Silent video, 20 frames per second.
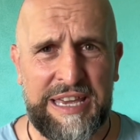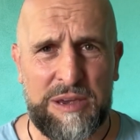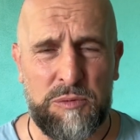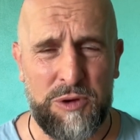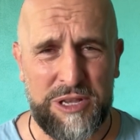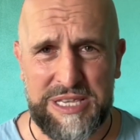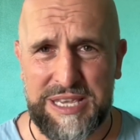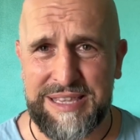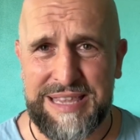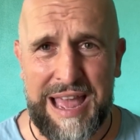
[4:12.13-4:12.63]
It
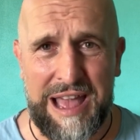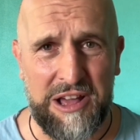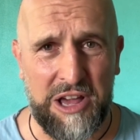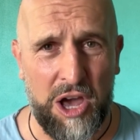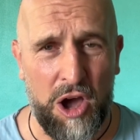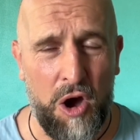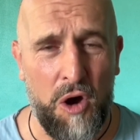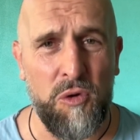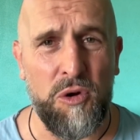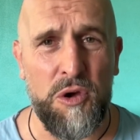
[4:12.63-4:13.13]
went to Dan
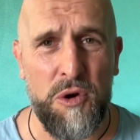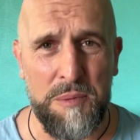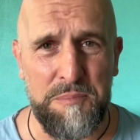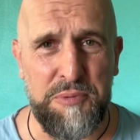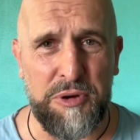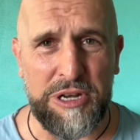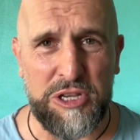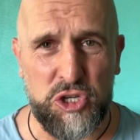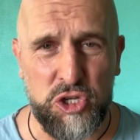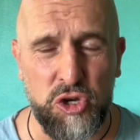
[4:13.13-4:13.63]
Cole, who I'm
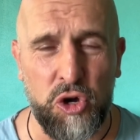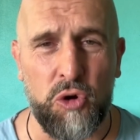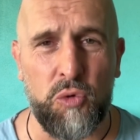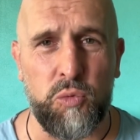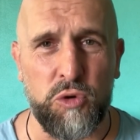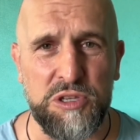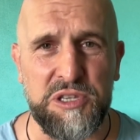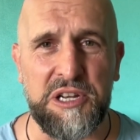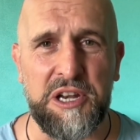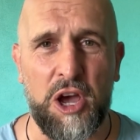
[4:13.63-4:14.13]
pretty sure
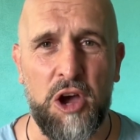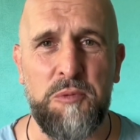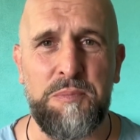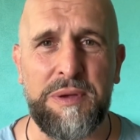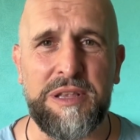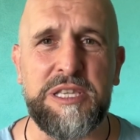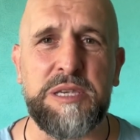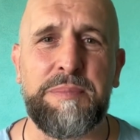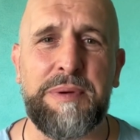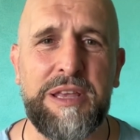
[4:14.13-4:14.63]
wasn't
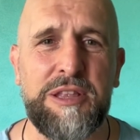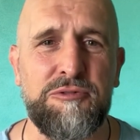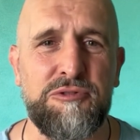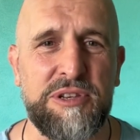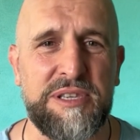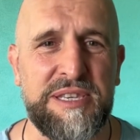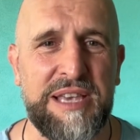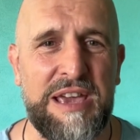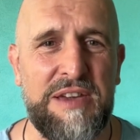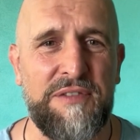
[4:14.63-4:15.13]
hoping to be the
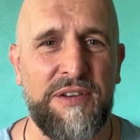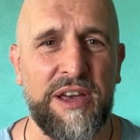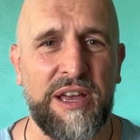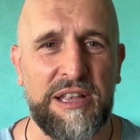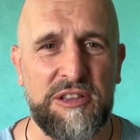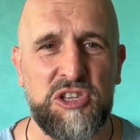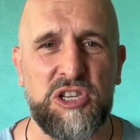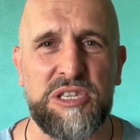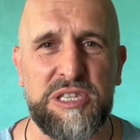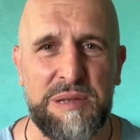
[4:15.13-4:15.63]
receiver.
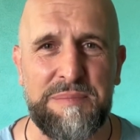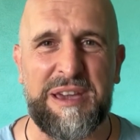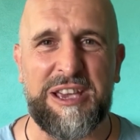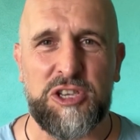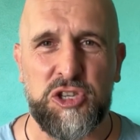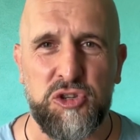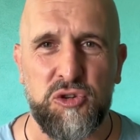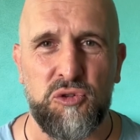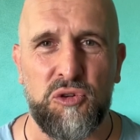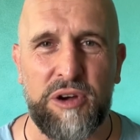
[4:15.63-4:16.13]
And just to
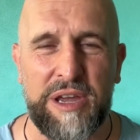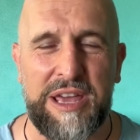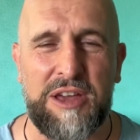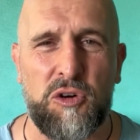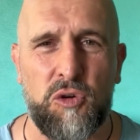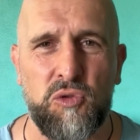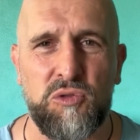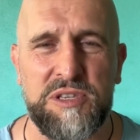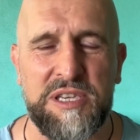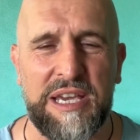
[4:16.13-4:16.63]
make sure he
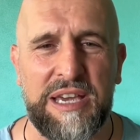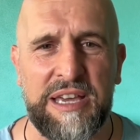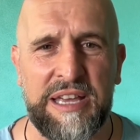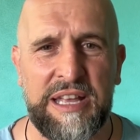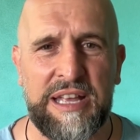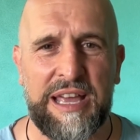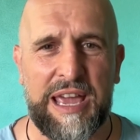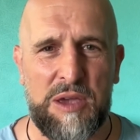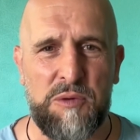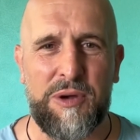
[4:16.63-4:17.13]
caught it,
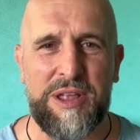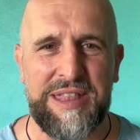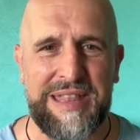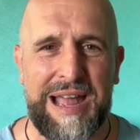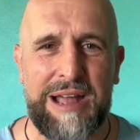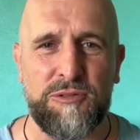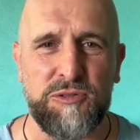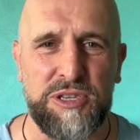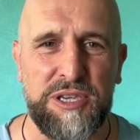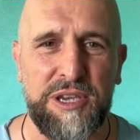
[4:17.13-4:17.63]
he went
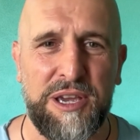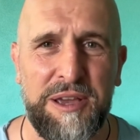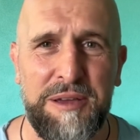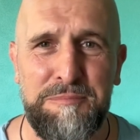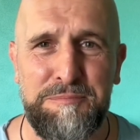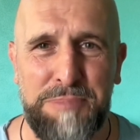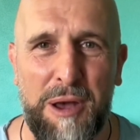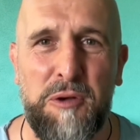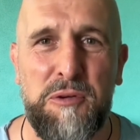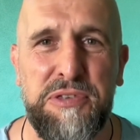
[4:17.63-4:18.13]
down to
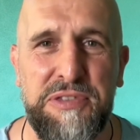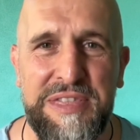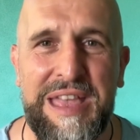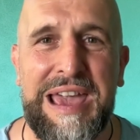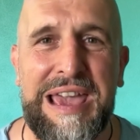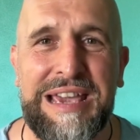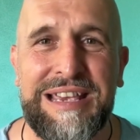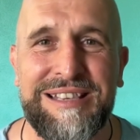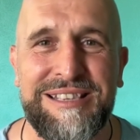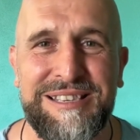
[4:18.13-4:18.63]
both
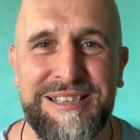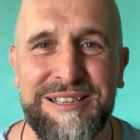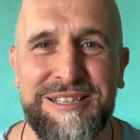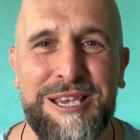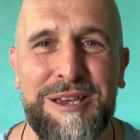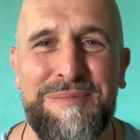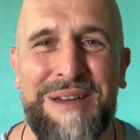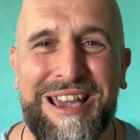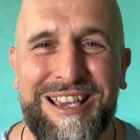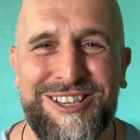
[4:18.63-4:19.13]
knees
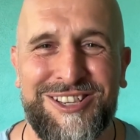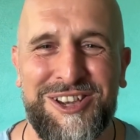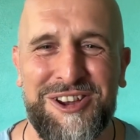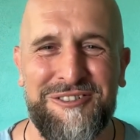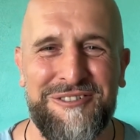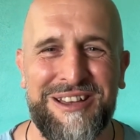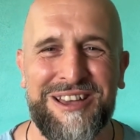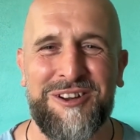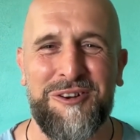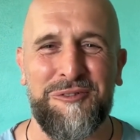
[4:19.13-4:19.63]
to make
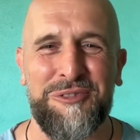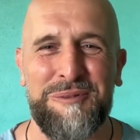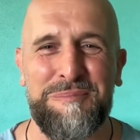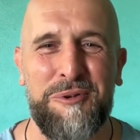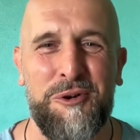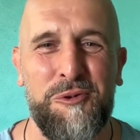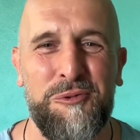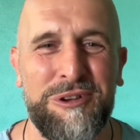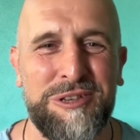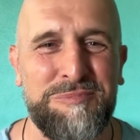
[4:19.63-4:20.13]
sure he caught the
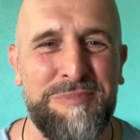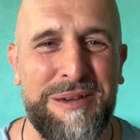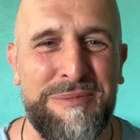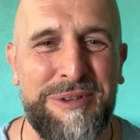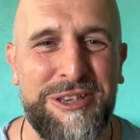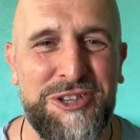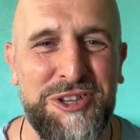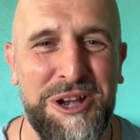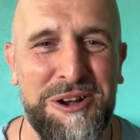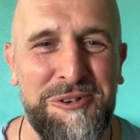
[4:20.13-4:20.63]
ball, which made
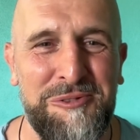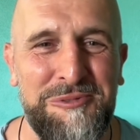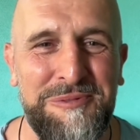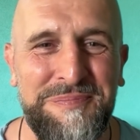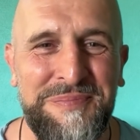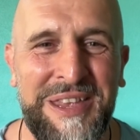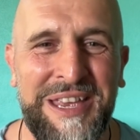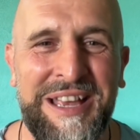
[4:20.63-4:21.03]
me chuckle.